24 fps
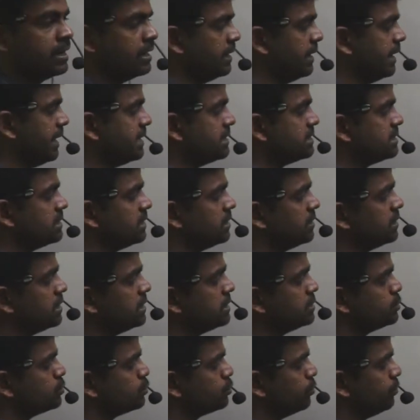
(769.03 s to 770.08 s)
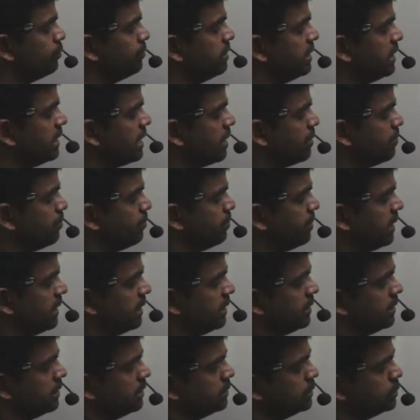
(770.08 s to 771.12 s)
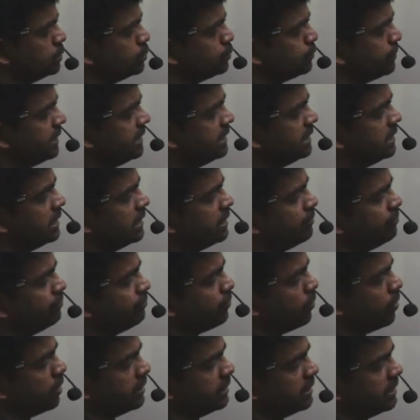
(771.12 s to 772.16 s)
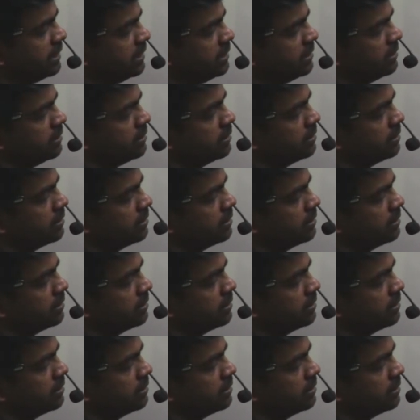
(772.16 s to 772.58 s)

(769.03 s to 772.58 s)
Next, these two will compare. 20, 40.